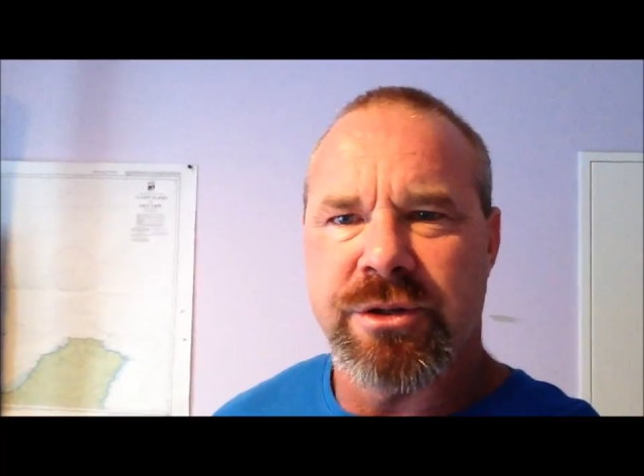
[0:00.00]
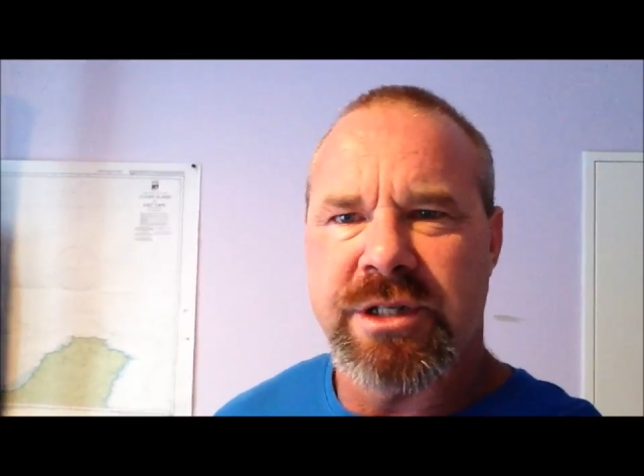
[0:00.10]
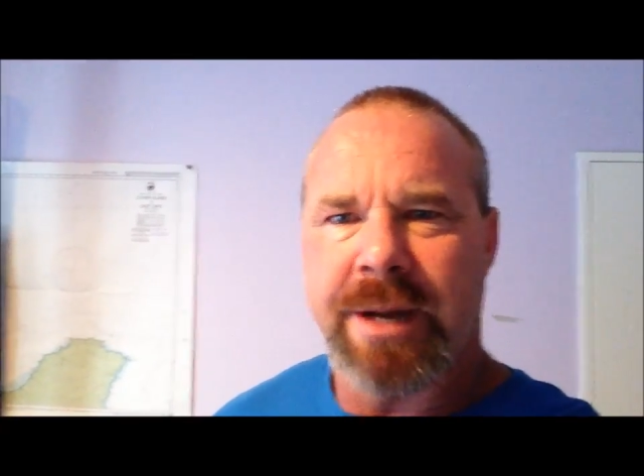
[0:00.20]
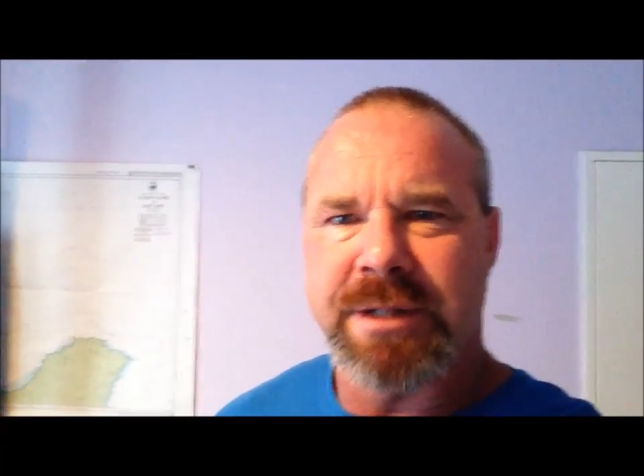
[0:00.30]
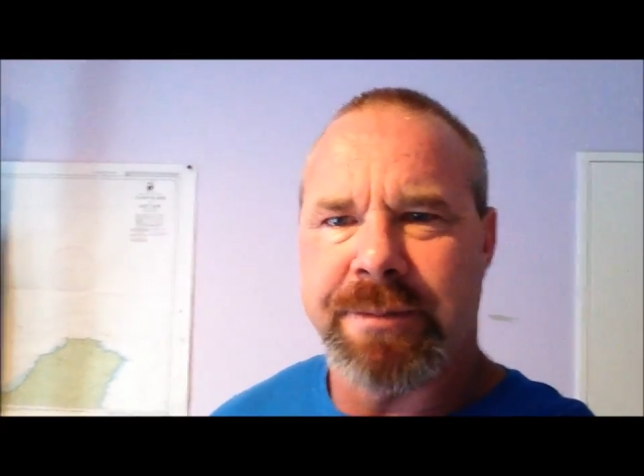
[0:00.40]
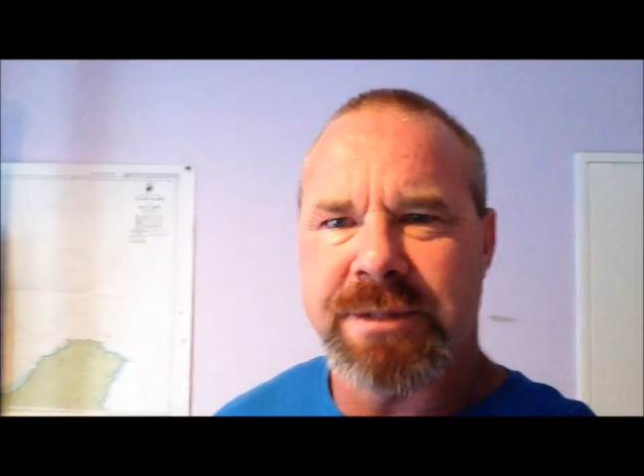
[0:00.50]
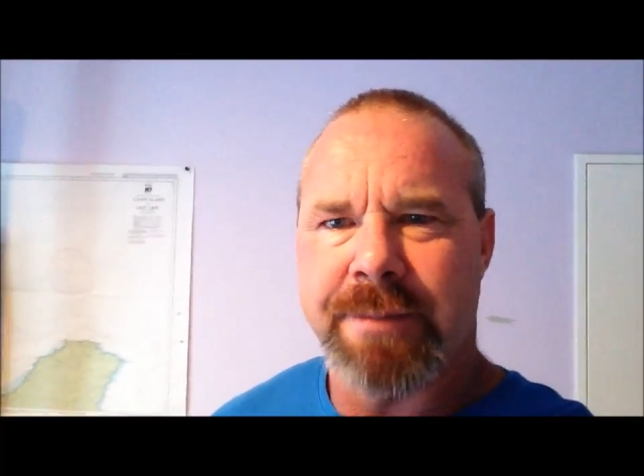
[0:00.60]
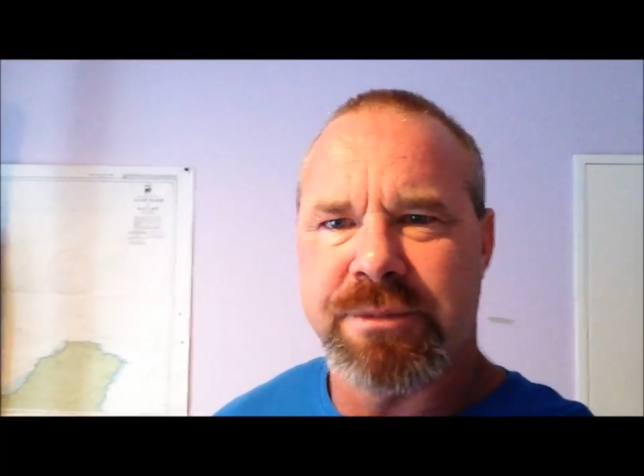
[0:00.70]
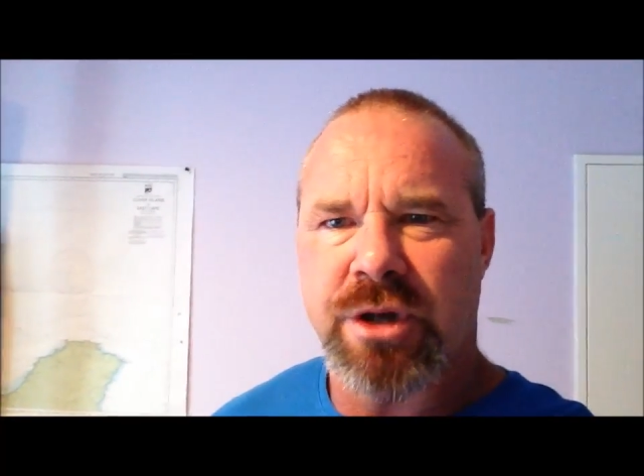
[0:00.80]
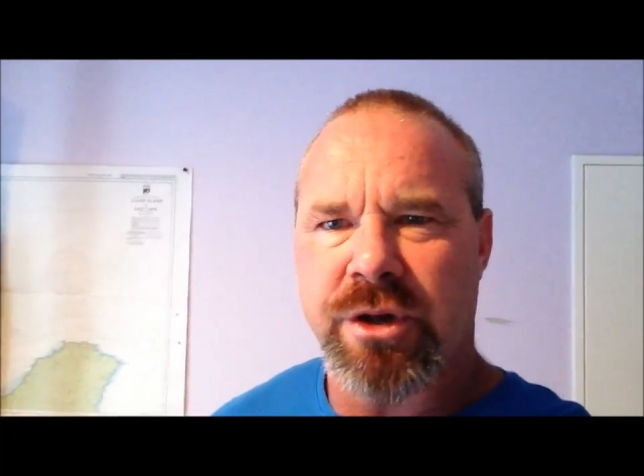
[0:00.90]

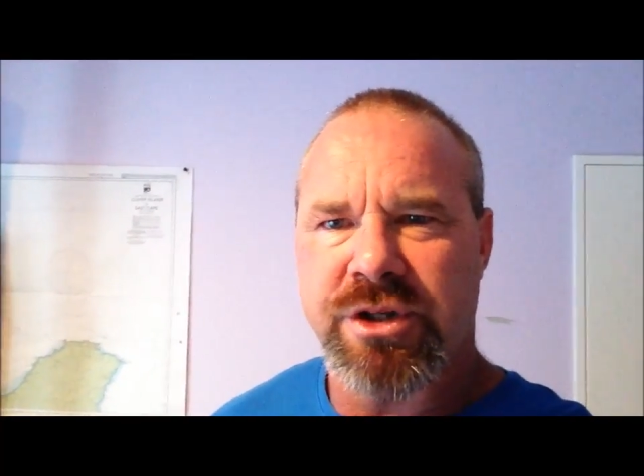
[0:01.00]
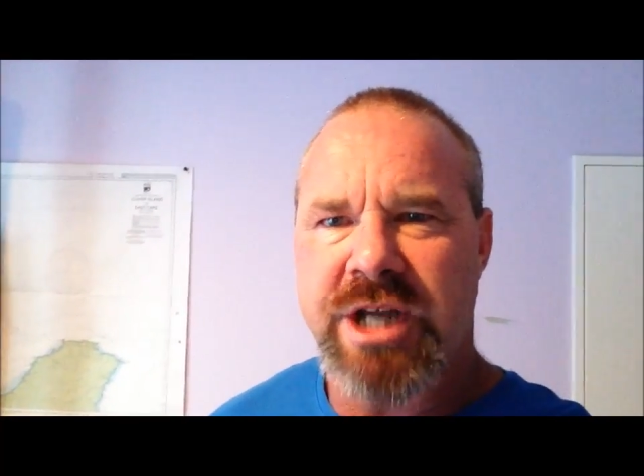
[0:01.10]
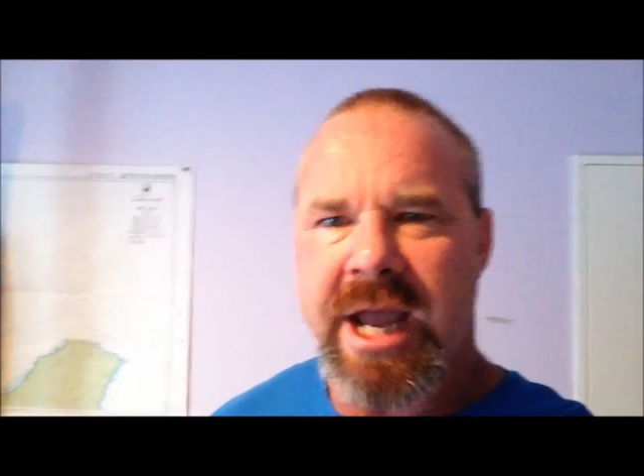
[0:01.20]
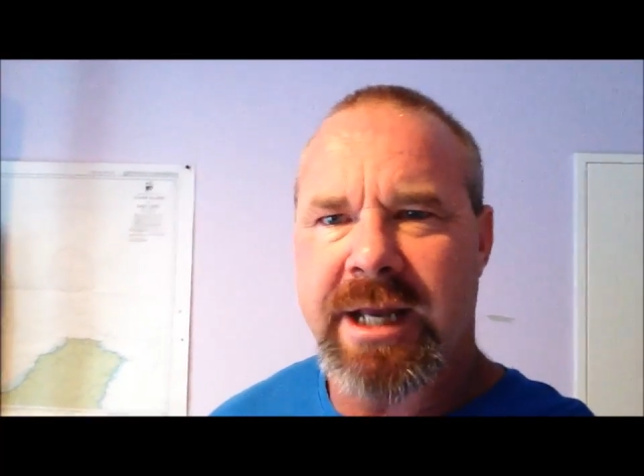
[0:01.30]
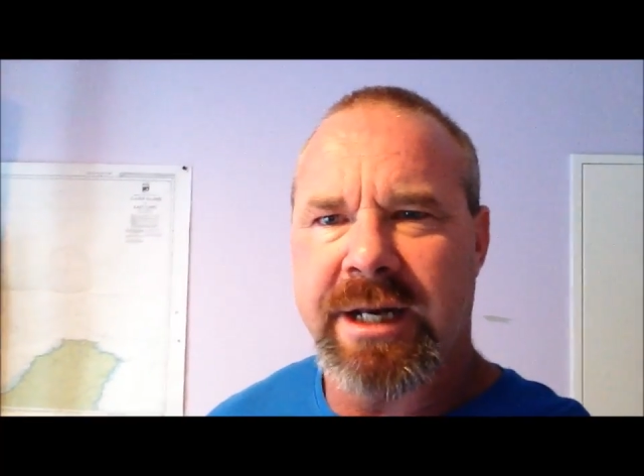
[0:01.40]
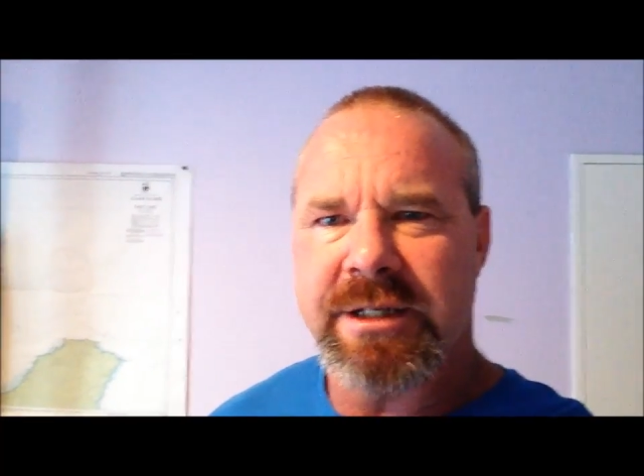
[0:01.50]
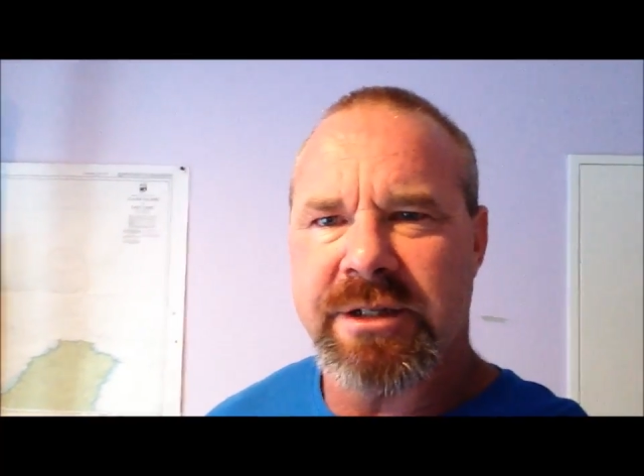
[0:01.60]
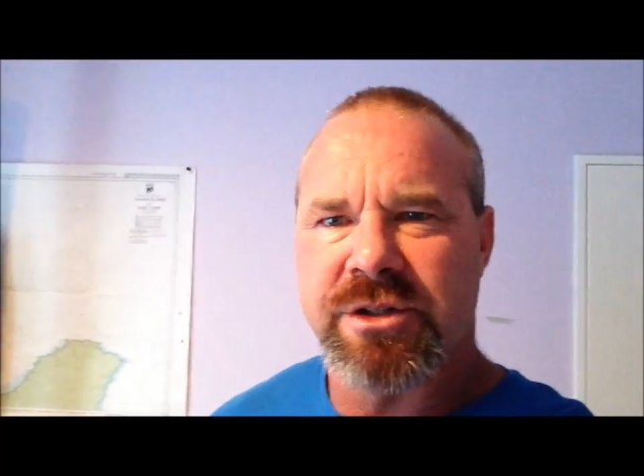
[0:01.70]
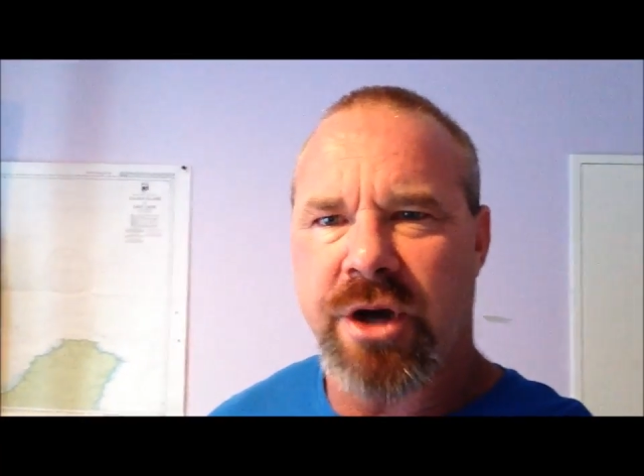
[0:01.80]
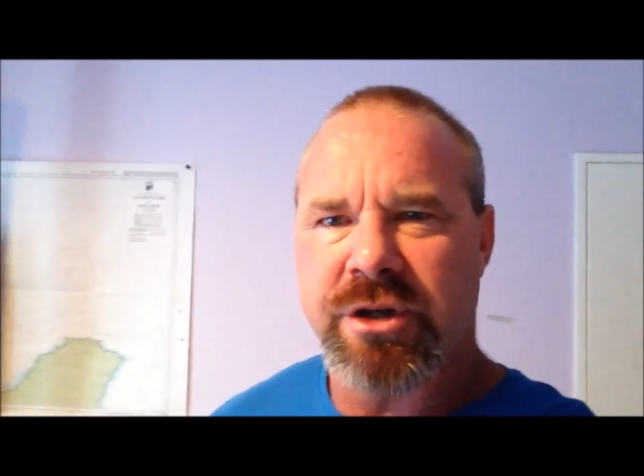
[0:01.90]

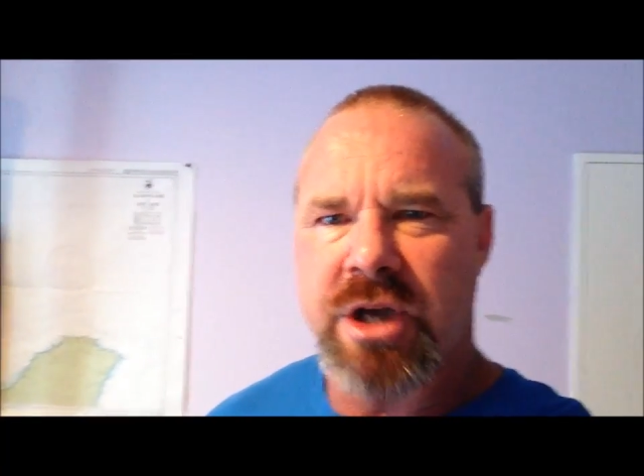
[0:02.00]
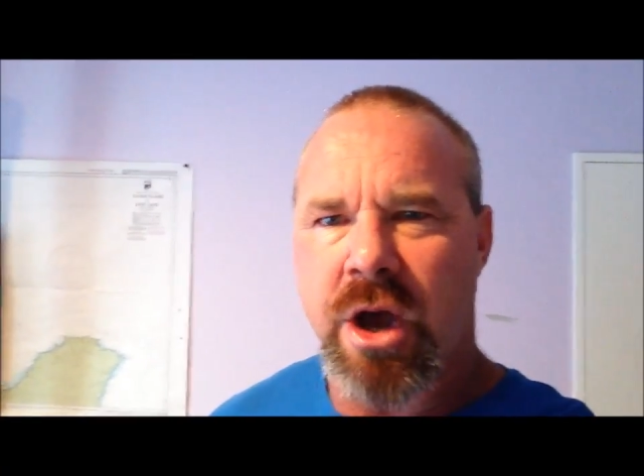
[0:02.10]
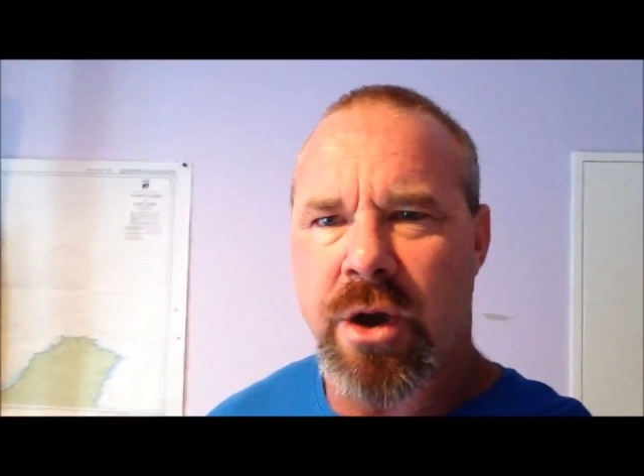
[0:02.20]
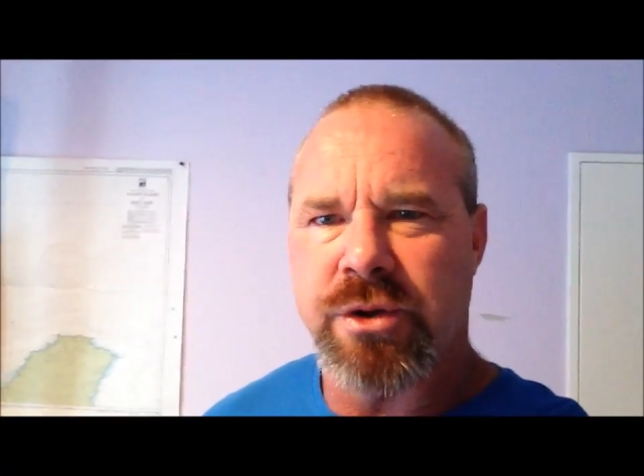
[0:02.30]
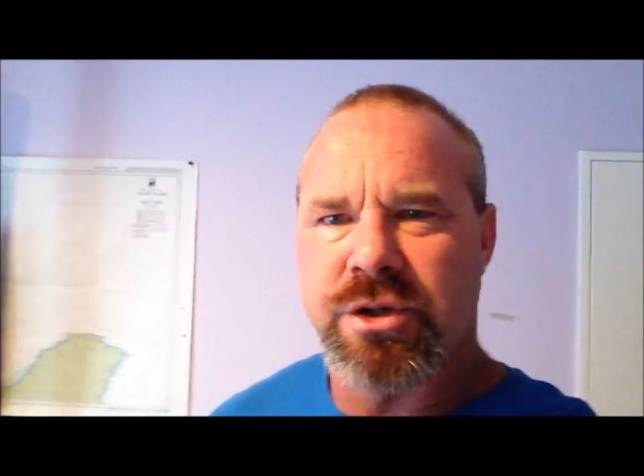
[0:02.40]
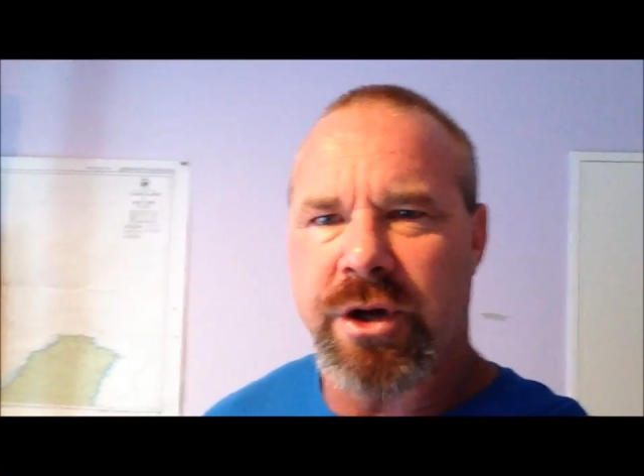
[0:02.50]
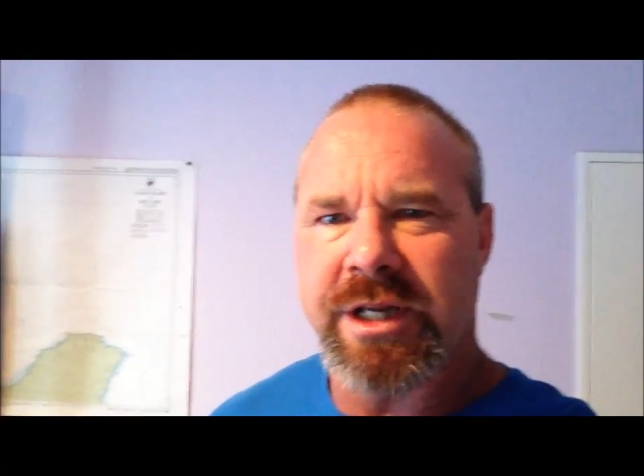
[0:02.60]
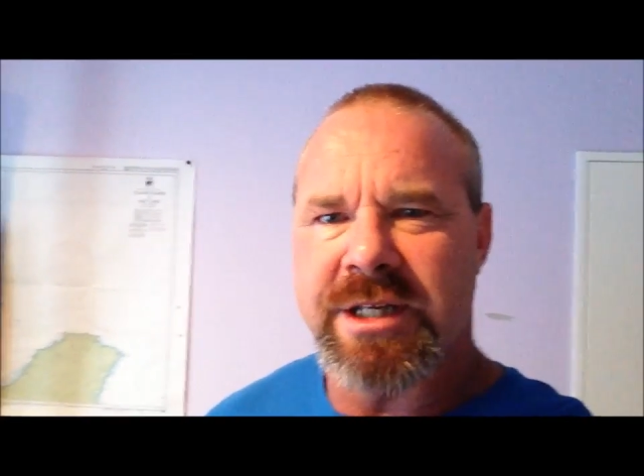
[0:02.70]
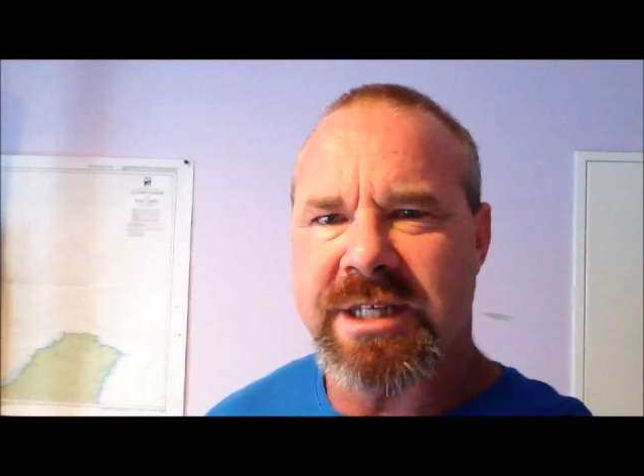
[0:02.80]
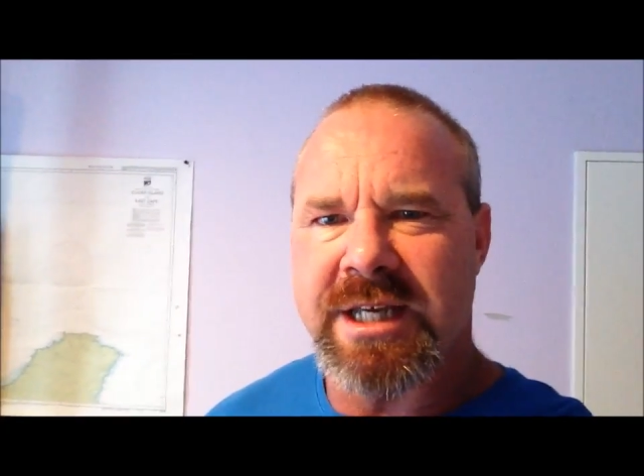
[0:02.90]

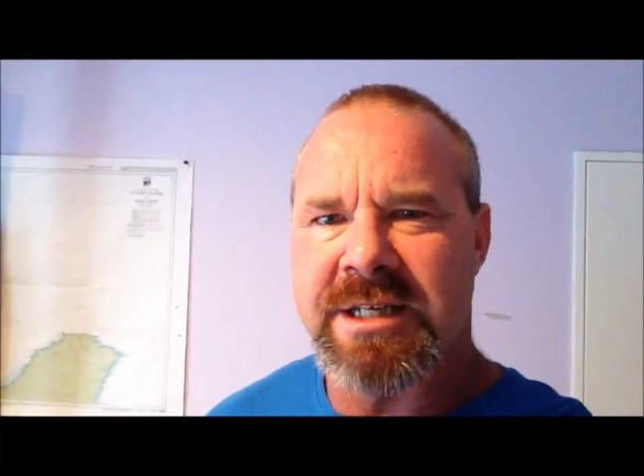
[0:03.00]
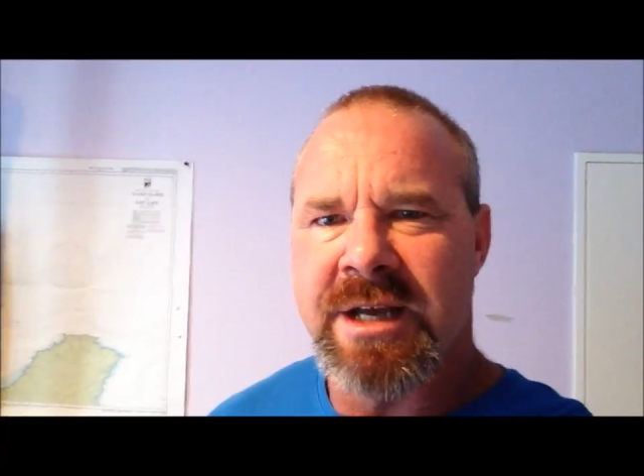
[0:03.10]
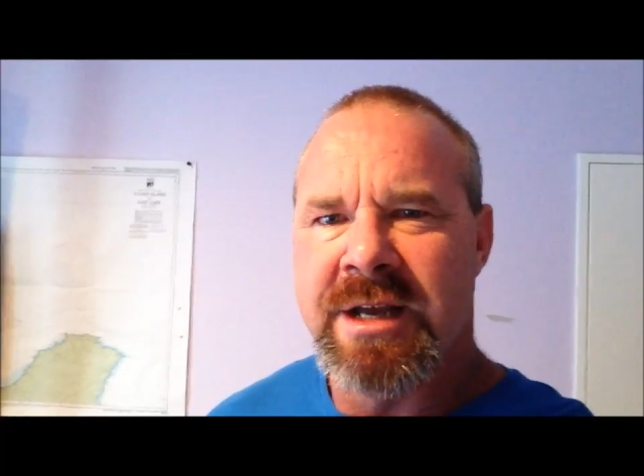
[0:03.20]
www.tackleitt.co.nz